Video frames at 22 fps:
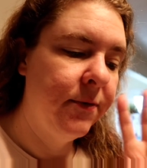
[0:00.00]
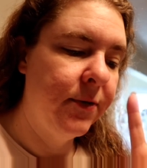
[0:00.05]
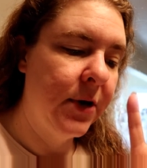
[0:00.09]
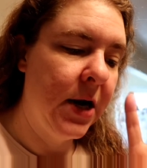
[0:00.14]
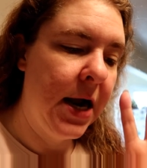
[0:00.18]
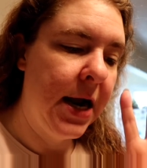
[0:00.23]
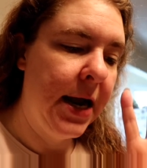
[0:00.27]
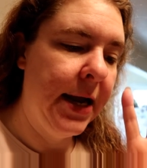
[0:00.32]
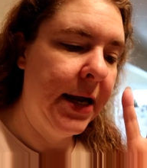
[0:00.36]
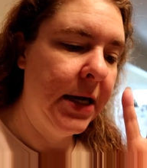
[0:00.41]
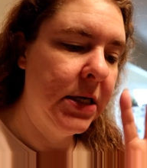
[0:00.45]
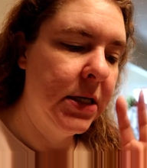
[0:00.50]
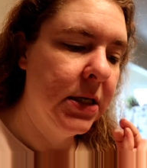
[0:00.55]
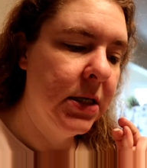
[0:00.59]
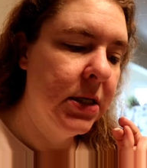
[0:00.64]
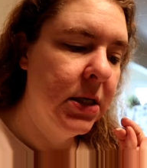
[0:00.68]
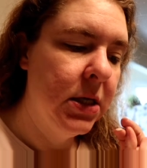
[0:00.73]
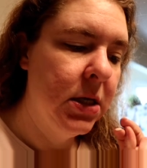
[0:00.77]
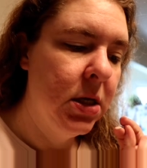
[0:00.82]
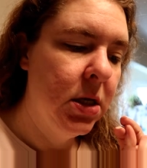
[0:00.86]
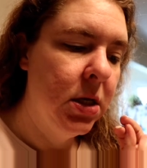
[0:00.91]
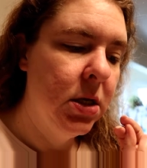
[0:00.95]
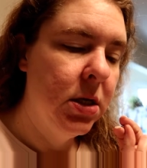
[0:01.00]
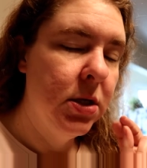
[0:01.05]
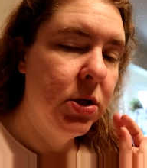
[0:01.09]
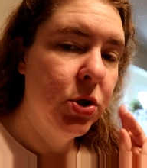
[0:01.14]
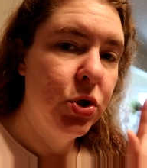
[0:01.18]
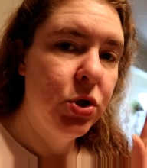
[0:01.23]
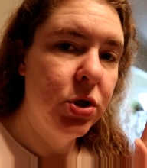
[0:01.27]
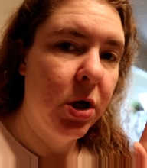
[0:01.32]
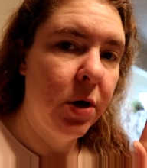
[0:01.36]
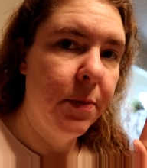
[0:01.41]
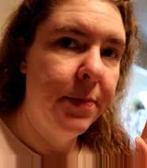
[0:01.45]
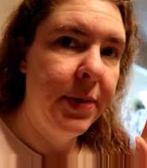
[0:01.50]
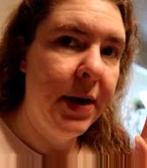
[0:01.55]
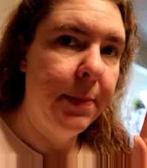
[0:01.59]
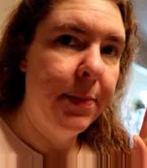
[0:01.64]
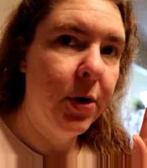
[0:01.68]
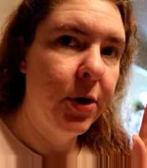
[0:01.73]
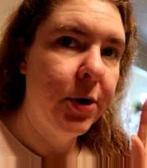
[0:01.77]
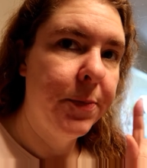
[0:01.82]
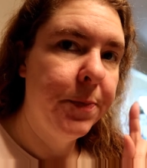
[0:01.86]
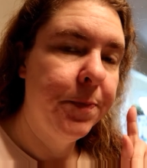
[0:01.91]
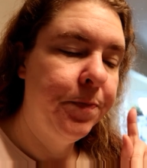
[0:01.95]
fried, salt and
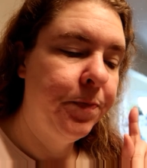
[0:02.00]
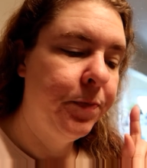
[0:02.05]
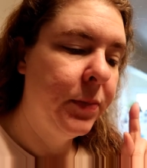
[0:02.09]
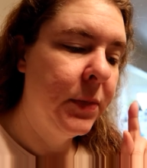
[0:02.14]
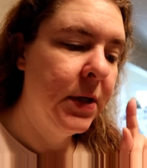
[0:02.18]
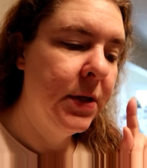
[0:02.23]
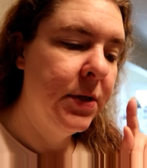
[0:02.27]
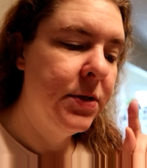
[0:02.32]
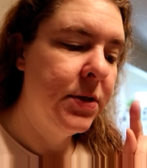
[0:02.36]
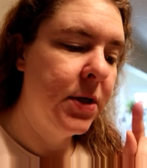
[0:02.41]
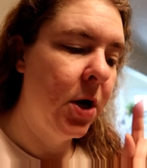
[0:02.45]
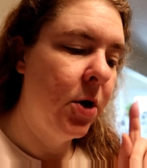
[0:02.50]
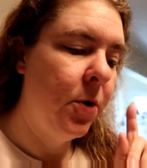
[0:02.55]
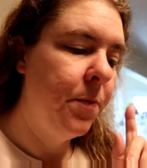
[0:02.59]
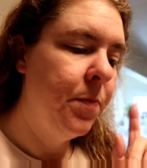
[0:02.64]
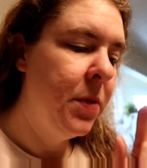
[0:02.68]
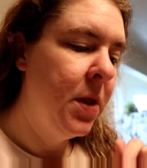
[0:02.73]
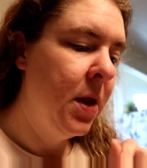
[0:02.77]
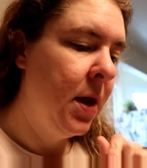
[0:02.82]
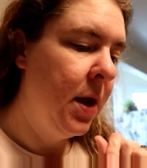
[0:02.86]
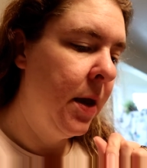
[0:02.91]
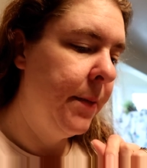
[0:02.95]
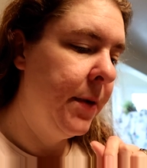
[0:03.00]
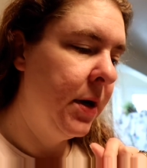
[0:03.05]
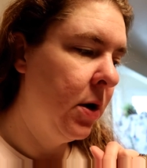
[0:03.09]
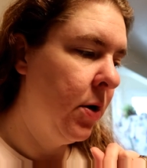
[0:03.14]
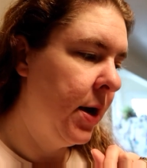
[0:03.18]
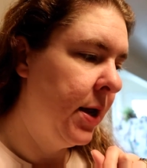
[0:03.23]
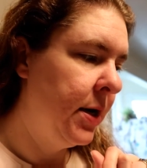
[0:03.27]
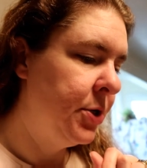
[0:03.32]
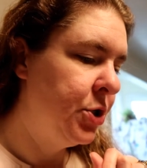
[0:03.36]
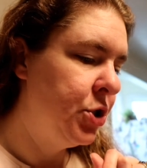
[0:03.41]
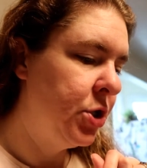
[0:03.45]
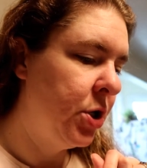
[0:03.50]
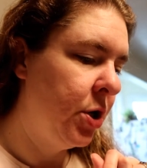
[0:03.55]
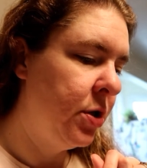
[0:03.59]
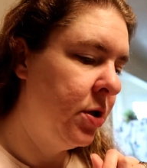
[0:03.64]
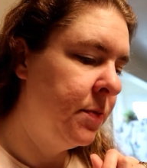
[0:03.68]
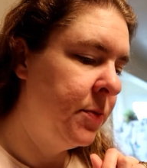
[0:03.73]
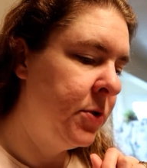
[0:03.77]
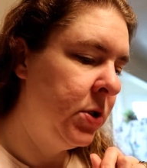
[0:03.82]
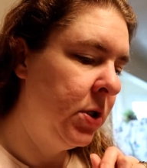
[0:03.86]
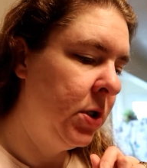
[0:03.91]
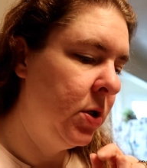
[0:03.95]
pepper. So I'm gonna go ahead and show
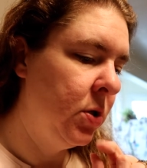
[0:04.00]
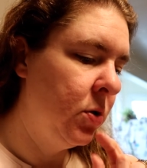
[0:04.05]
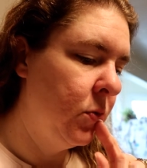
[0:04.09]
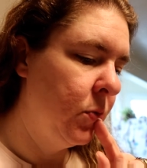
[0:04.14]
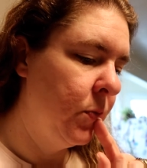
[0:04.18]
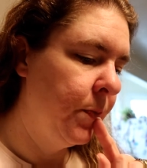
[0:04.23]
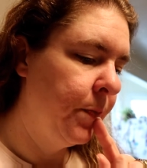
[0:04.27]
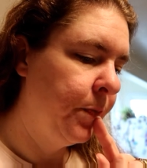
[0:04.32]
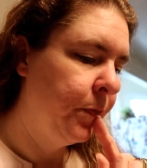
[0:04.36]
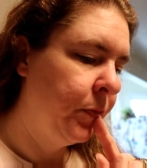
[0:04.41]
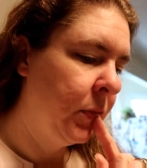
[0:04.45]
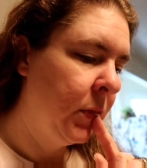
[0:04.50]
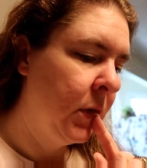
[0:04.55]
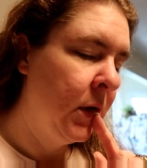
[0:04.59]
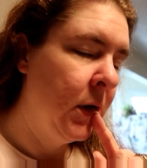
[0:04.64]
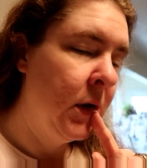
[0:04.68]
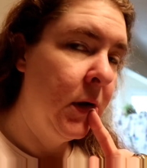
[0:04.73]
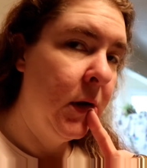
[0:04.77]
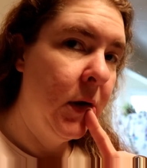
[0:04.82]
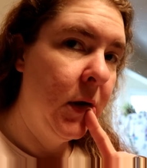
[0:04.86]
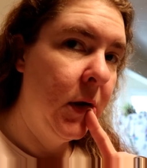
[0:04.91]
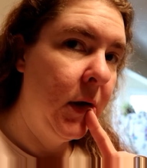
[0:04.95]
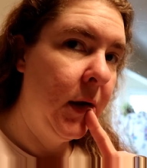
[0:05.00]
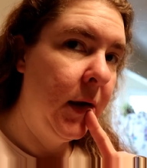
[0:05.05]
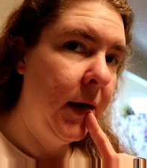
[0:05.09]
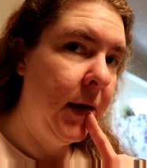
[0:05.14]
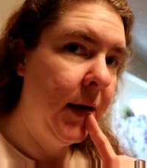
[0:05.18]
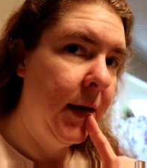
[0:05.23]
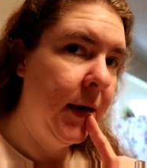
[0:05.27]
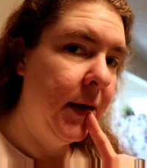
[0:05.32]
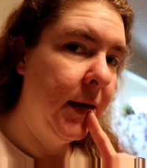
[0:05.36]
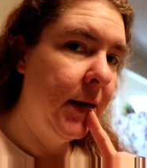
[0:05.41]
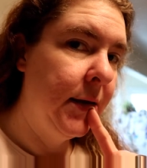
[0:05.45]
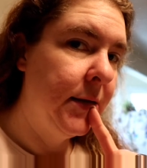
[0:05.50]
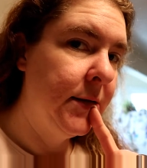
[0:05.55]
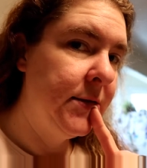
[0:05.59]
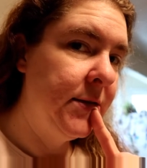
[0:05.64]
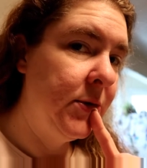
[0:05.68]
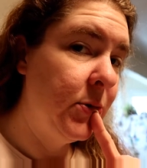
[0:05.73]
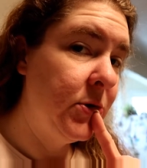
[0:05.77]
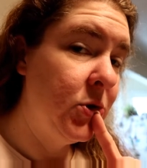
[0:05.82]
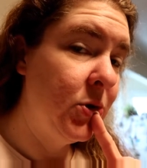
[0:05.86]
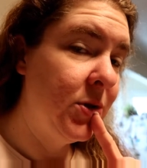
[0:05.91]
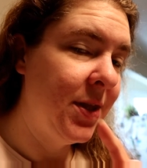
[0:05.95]
them to you and
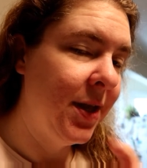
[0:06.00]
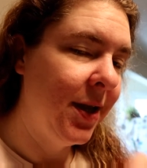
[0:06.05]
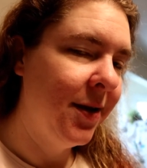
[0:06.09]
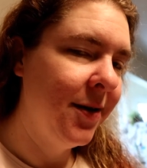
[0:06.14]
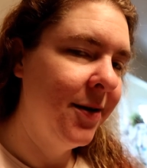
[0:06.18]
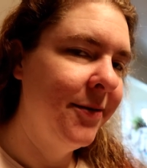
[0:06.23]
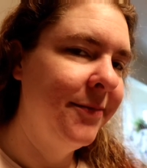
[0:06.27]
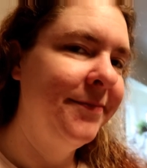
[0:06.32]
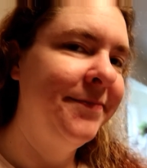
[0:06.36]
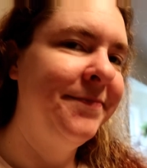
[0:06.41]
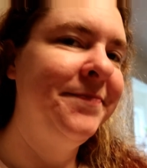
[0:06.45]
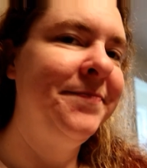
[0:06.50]
see what you think.